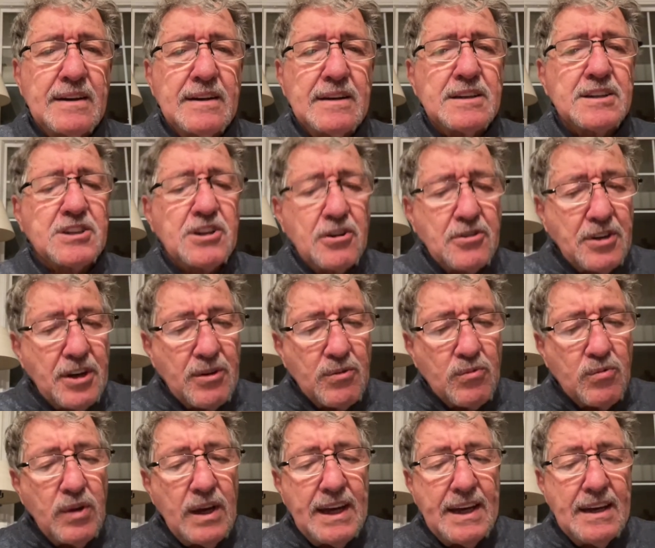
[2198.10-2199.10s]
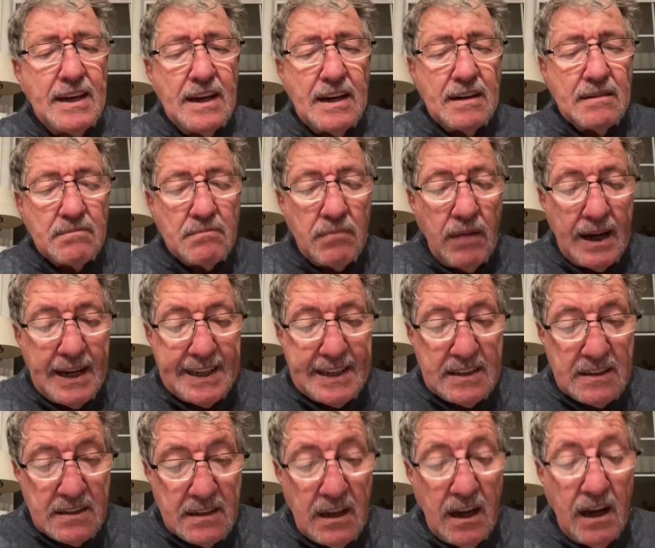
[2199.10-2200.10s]
so that we
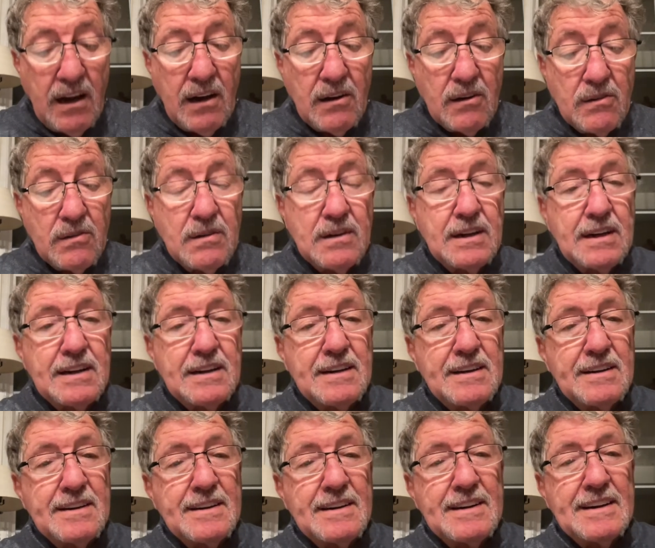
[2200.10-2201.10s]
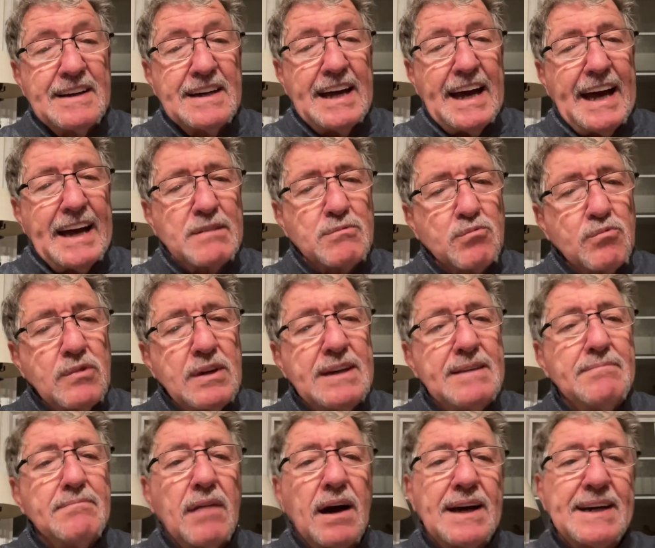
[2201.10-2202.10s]
might know and we
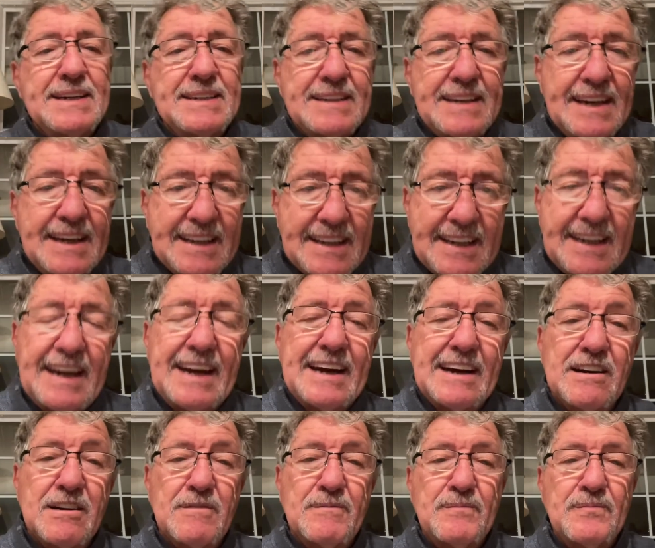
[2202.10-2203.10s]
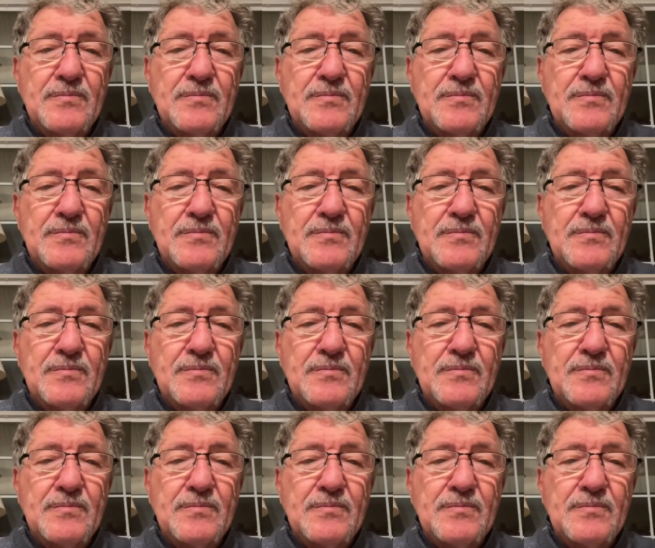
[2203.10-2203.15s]
might take care